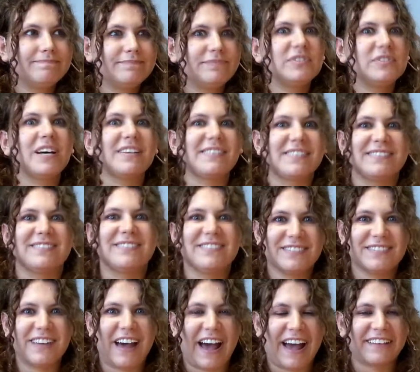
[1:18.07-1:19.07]
doesn't
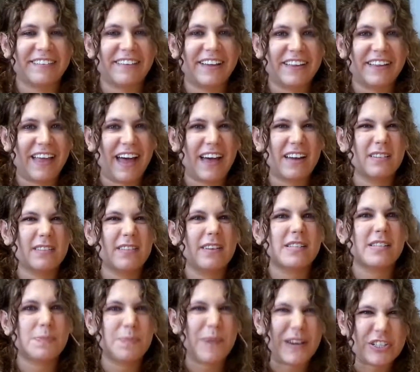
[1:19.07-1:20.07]
act like that,
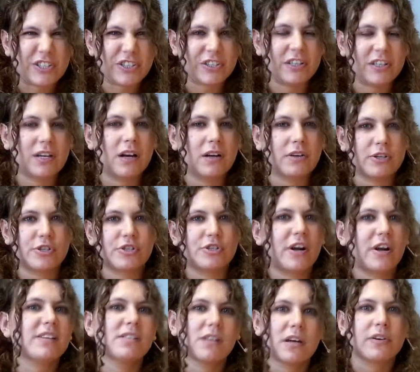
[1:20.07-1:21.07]
especially under
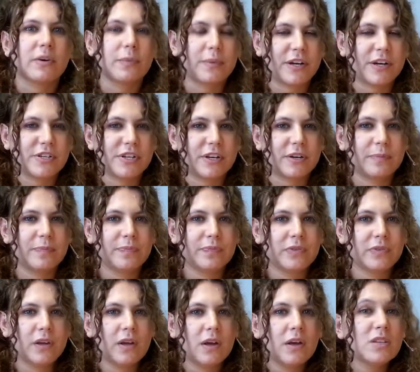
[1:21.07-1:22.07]
stress, under pressure.
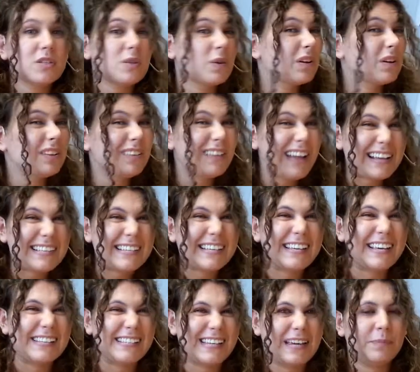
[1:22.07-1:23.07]
So a
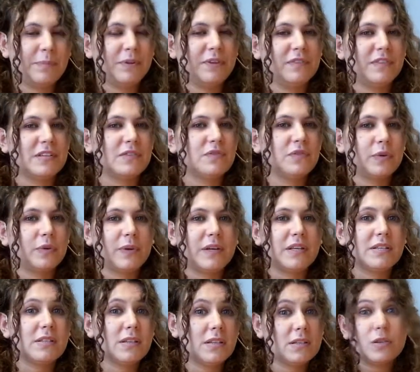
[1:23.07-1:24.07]
classic example of these
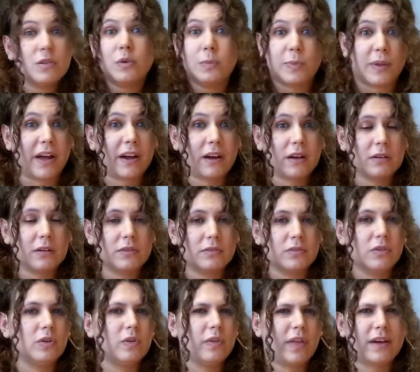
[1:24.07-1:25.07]
fluids is oobleck,
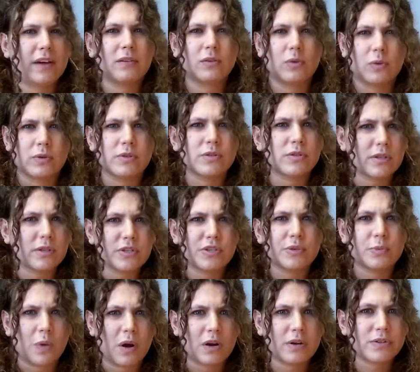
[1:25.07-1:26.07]
that cornstarch
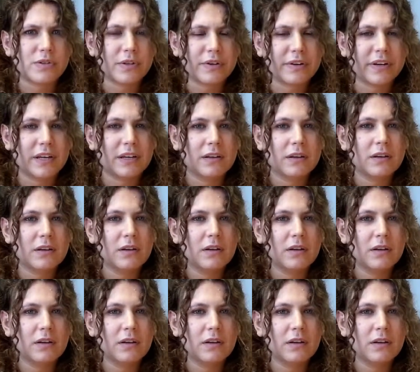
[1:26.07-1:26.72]
and water slurry.